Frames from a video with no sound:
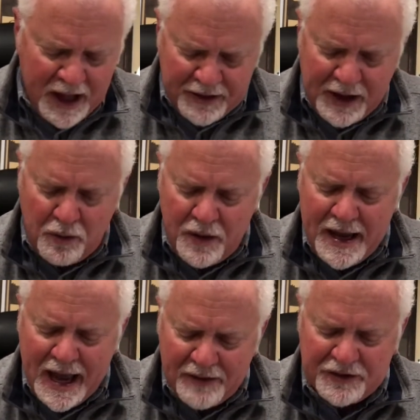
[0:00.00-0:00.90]
that we
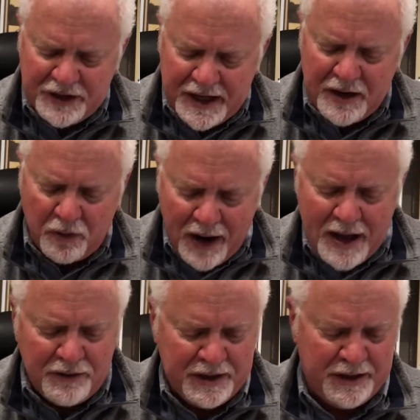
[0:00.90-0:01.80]
have sitting
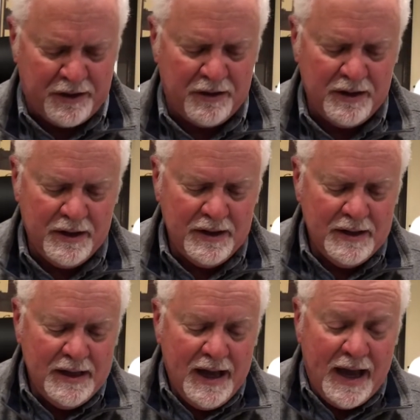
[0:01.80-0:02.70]
around here?
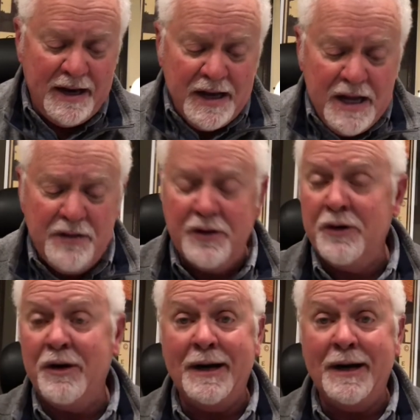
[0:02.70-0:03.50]
And neither